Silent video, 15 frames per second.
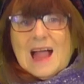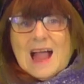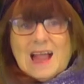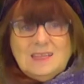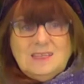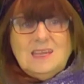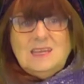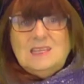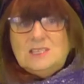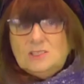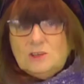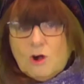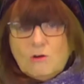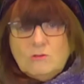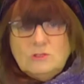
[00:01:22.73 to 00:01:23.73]
I need to
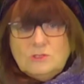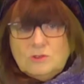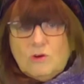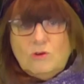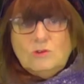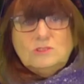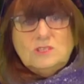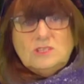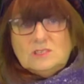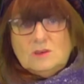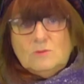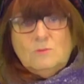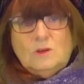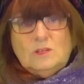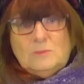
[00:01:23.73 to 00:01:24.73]
go and talk to
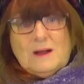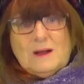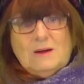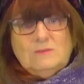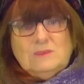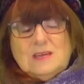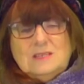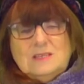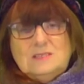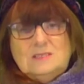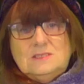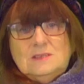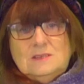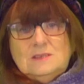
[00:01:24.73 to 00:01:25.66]
someone about this.